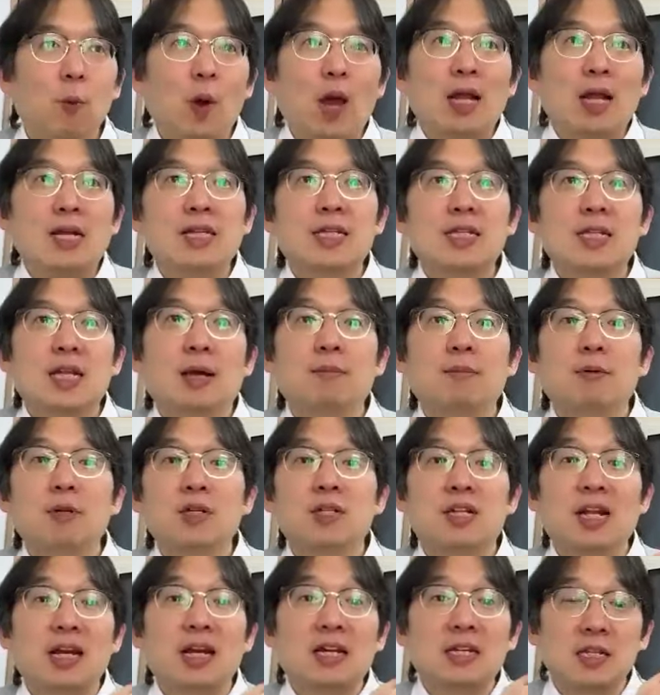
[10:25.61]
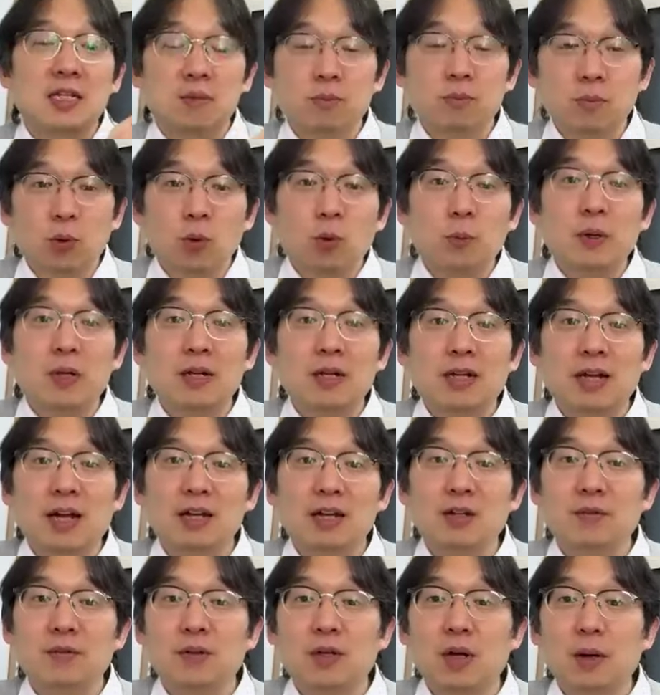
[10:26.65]
well-established ExxonMobil
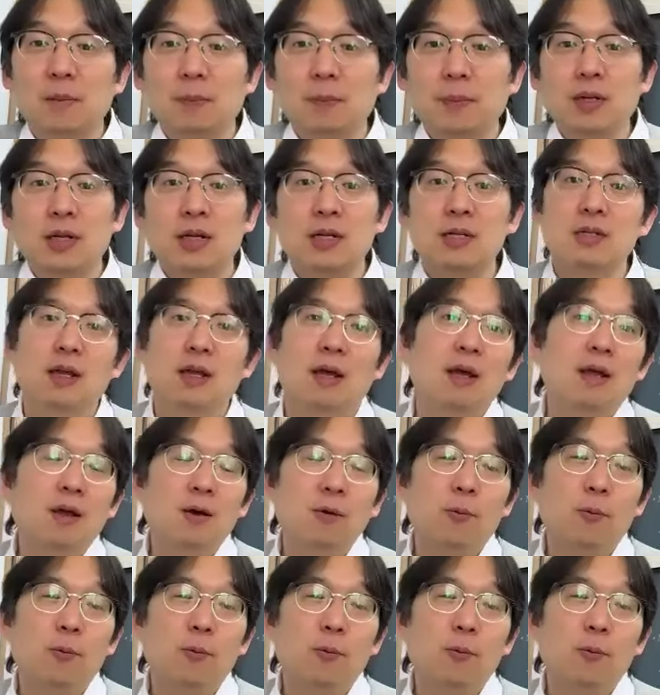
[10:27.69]
kind of companies,